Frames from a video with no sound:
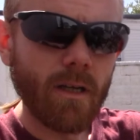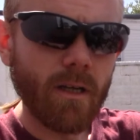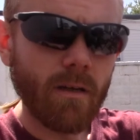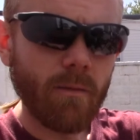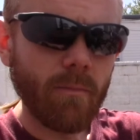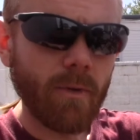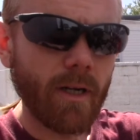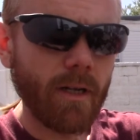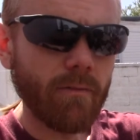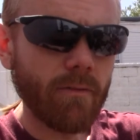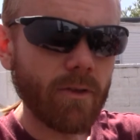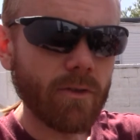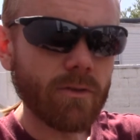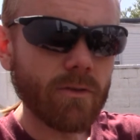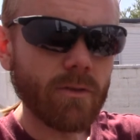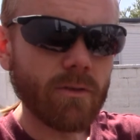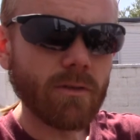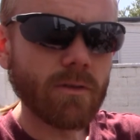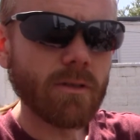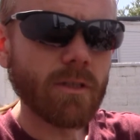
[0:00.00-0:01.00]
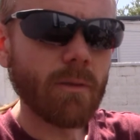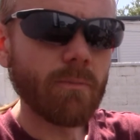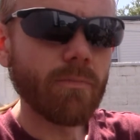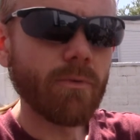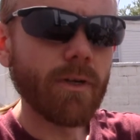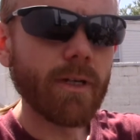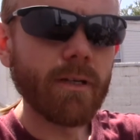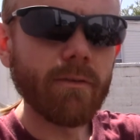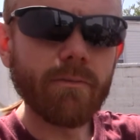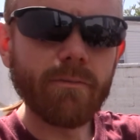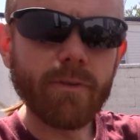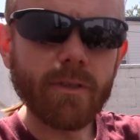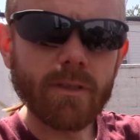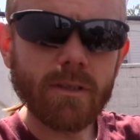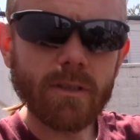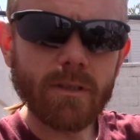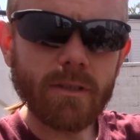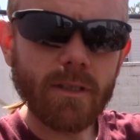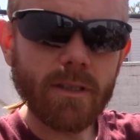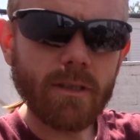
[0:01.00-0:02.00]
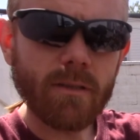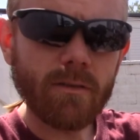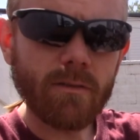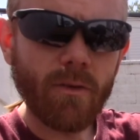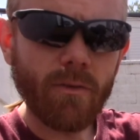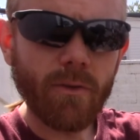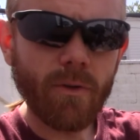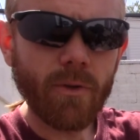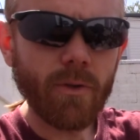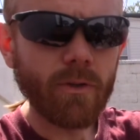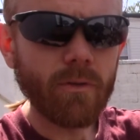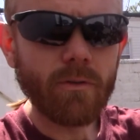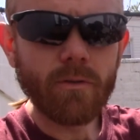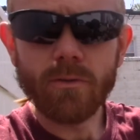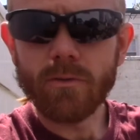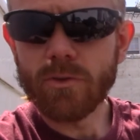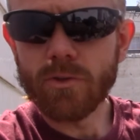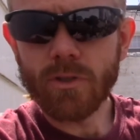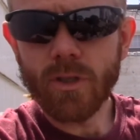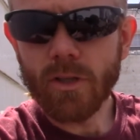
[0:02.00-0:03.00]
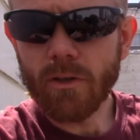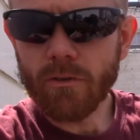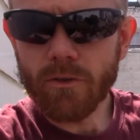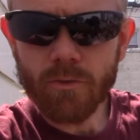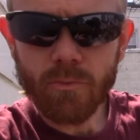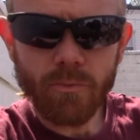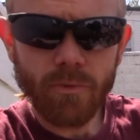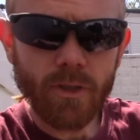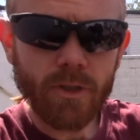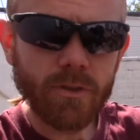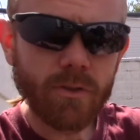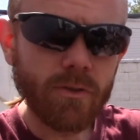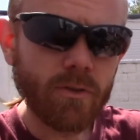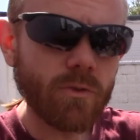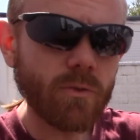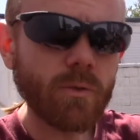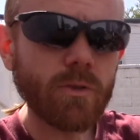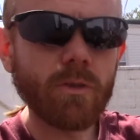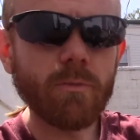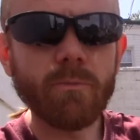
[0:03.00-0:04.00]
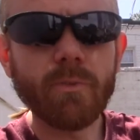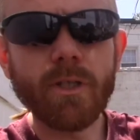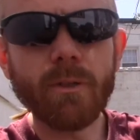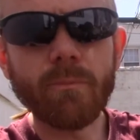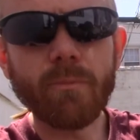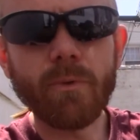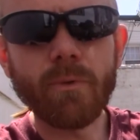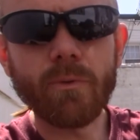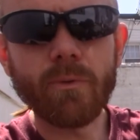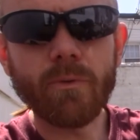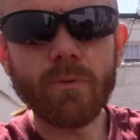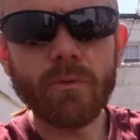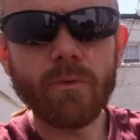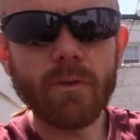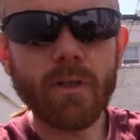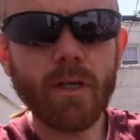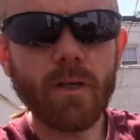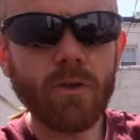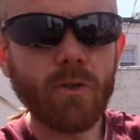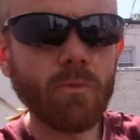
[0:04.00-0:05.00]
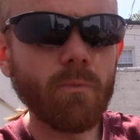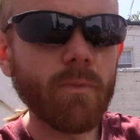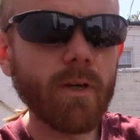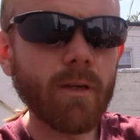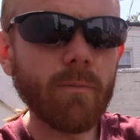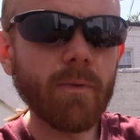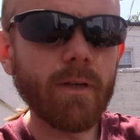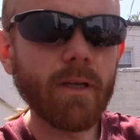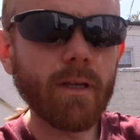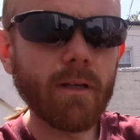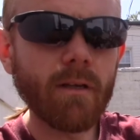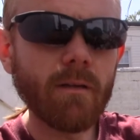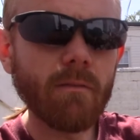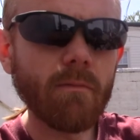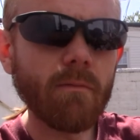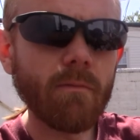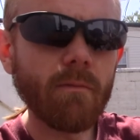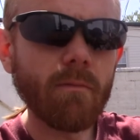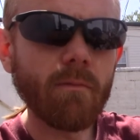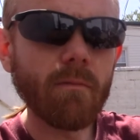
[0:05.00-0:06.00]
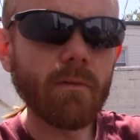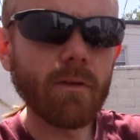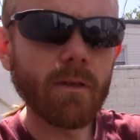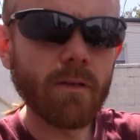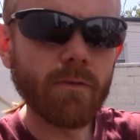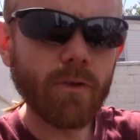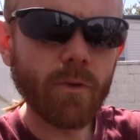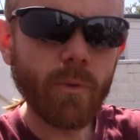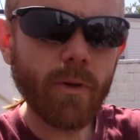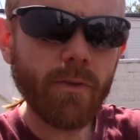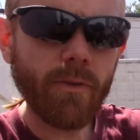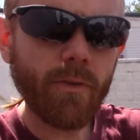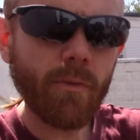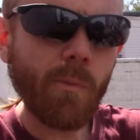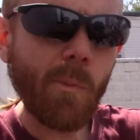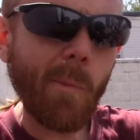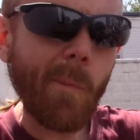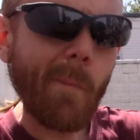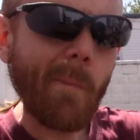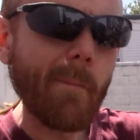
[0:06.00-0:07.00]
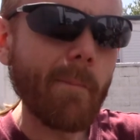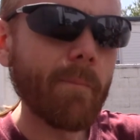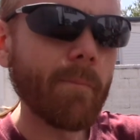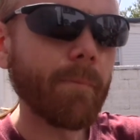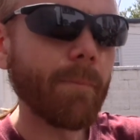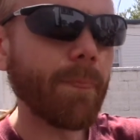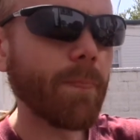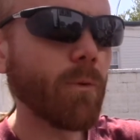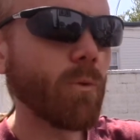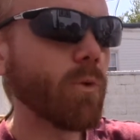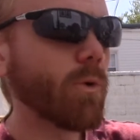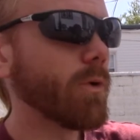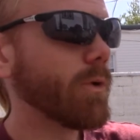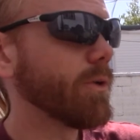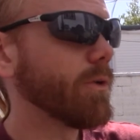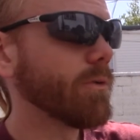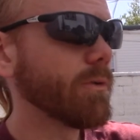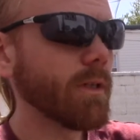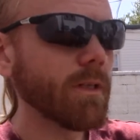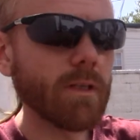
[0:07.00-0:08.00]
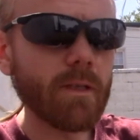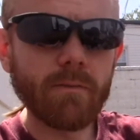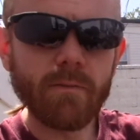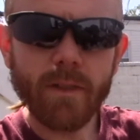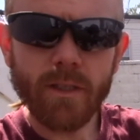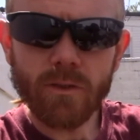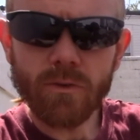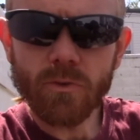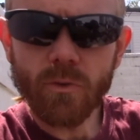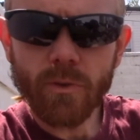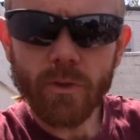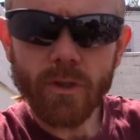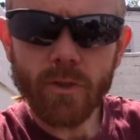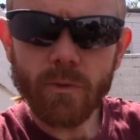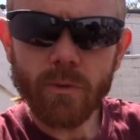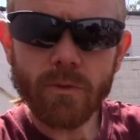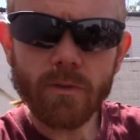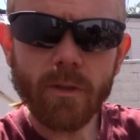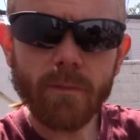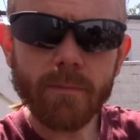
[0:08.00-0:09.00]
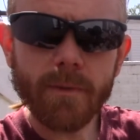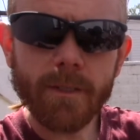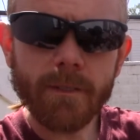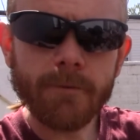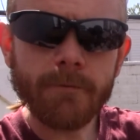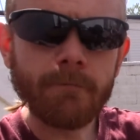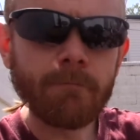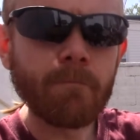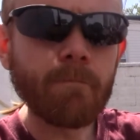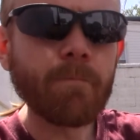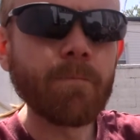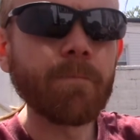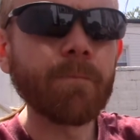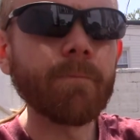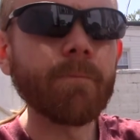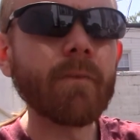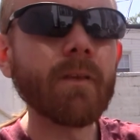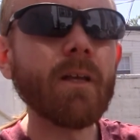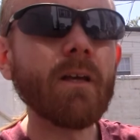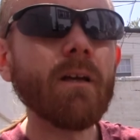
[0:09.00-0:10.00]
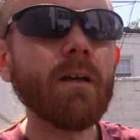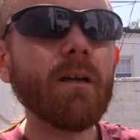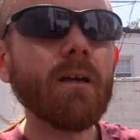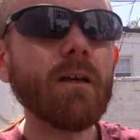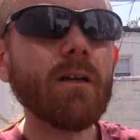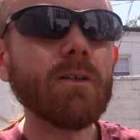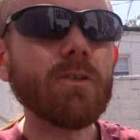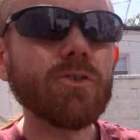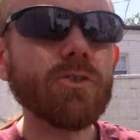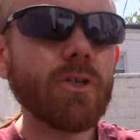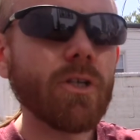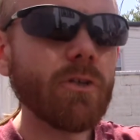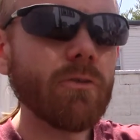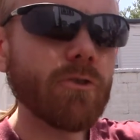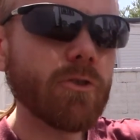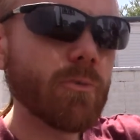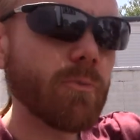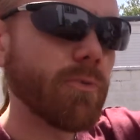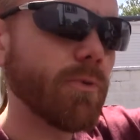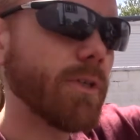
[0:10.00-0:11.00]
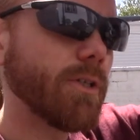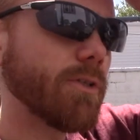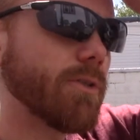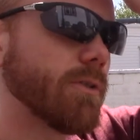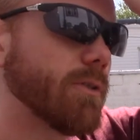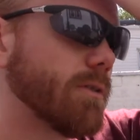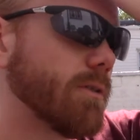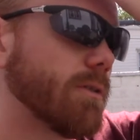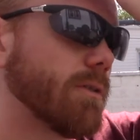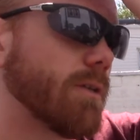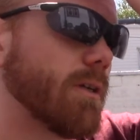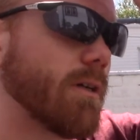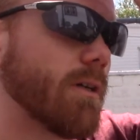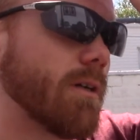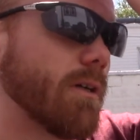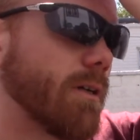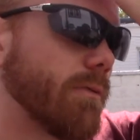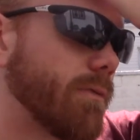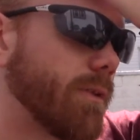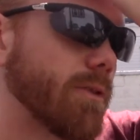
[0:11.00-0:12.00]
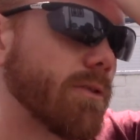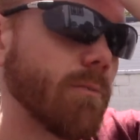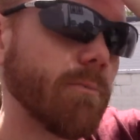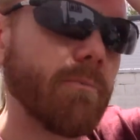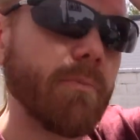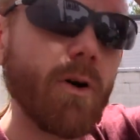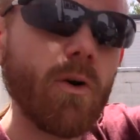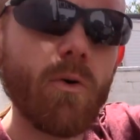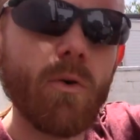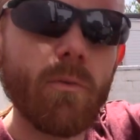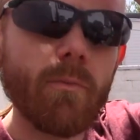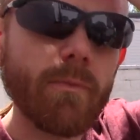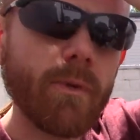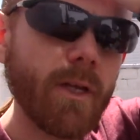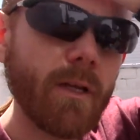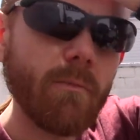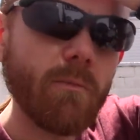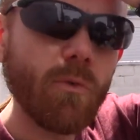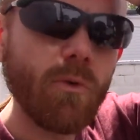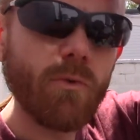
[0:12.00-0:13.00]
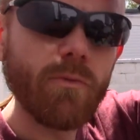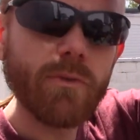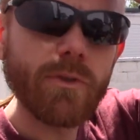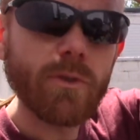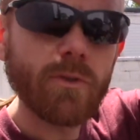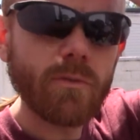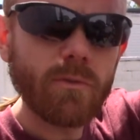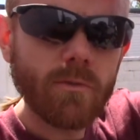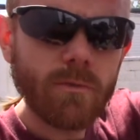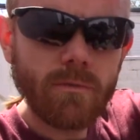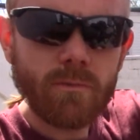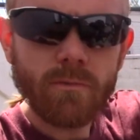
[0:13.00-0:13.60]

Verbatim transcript: many of us are separated physically although you could share your inspirations with the people that you may be living with or you, that live next door to you or something. Share your inspirations. Uh, if there's a poem that moves you,